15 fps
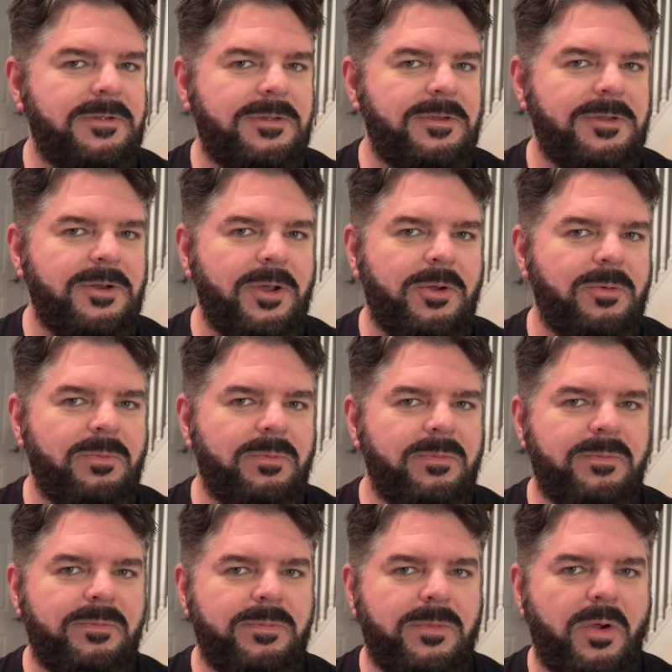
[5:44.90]

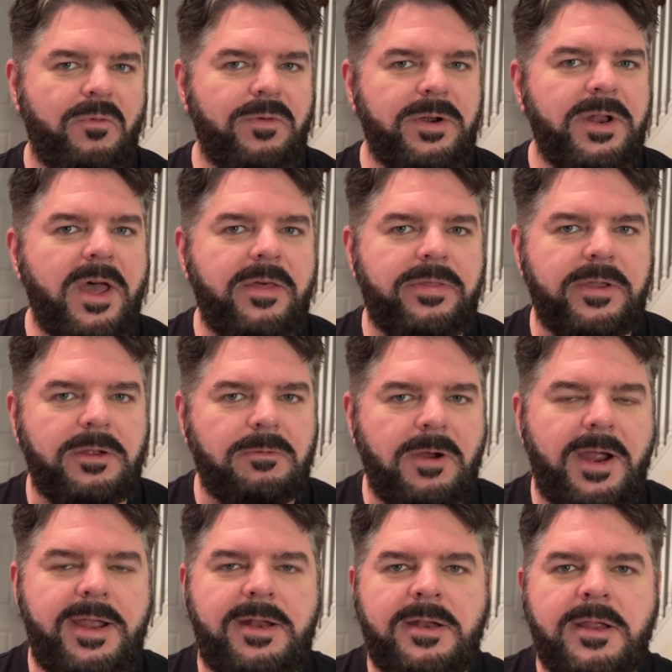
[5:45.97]
over nothing,
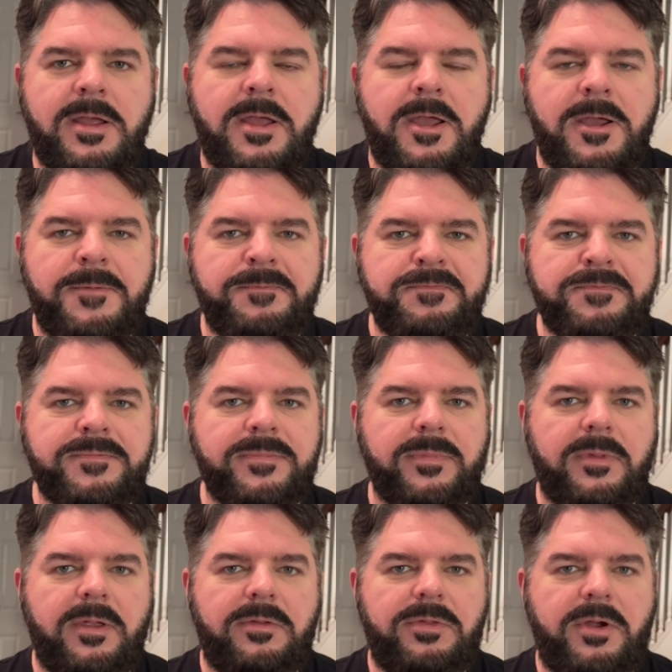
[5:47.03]
right?
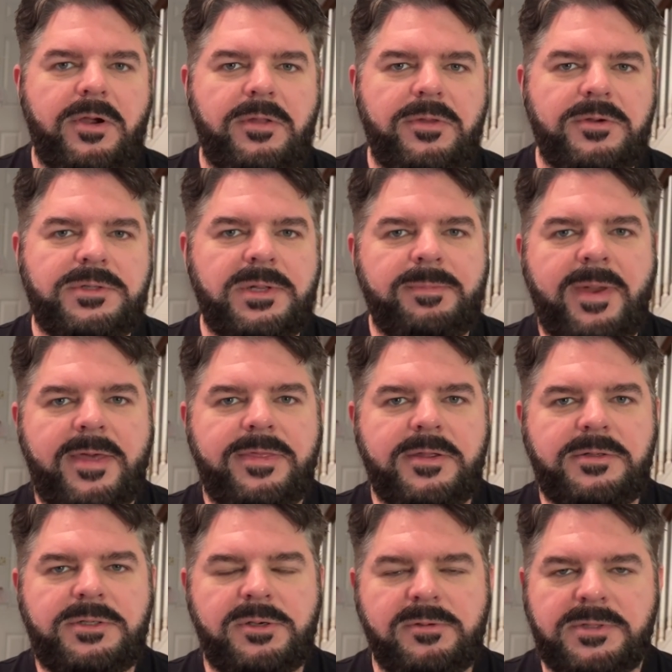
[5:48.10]
There's a
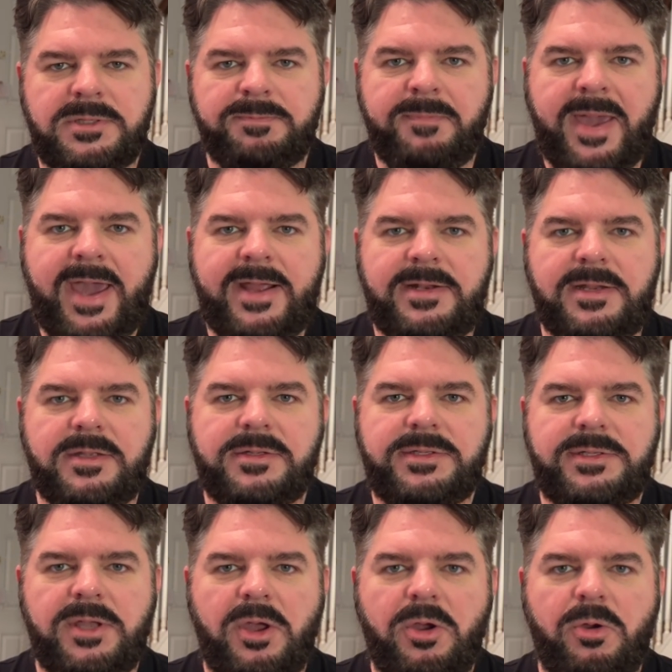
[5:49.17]
method to his madness.
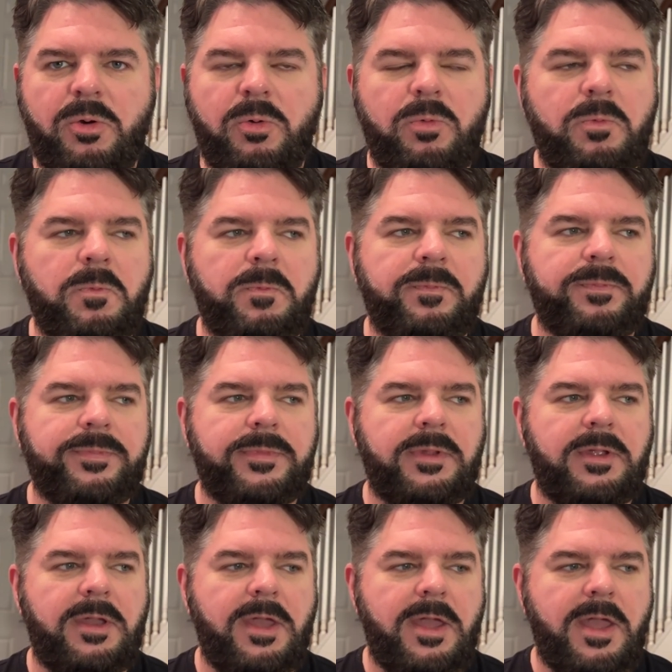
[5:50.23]
So
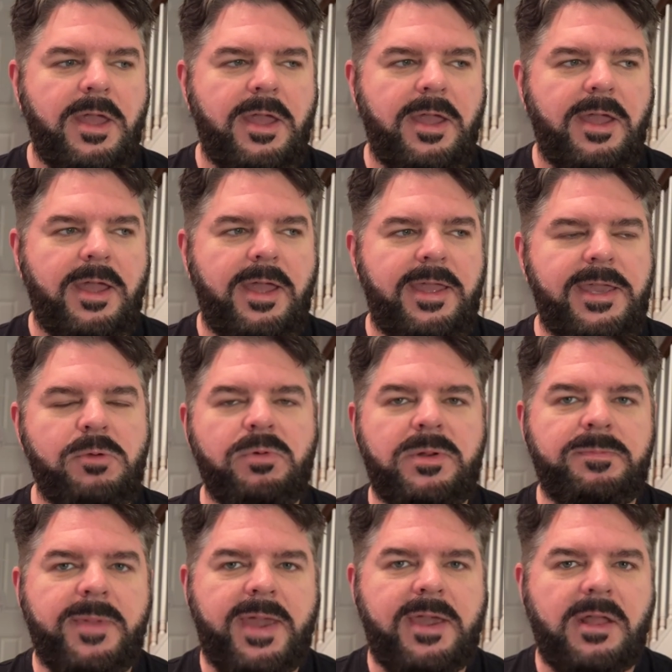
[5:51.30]
it would
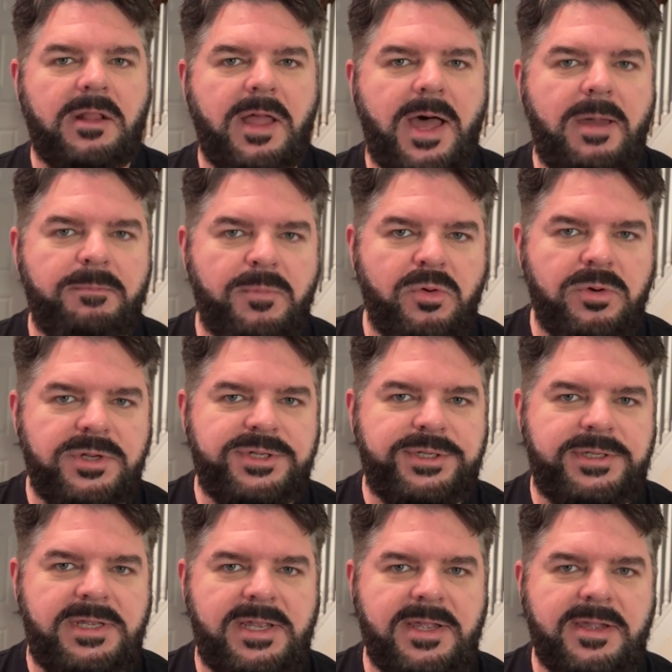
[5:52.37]
make a lot more
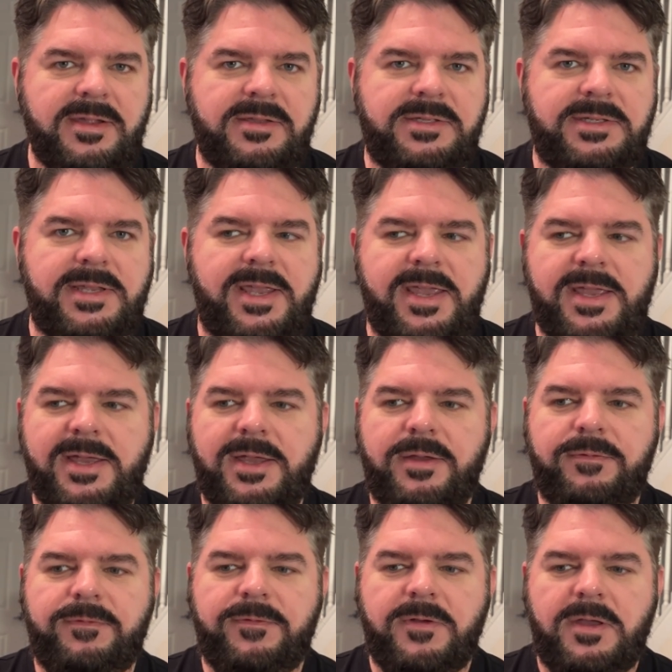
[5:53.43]
sense
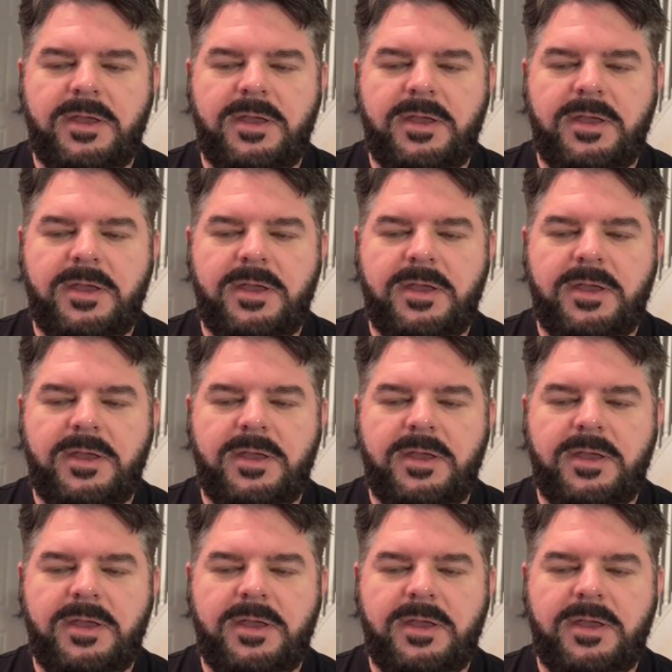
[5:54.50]
if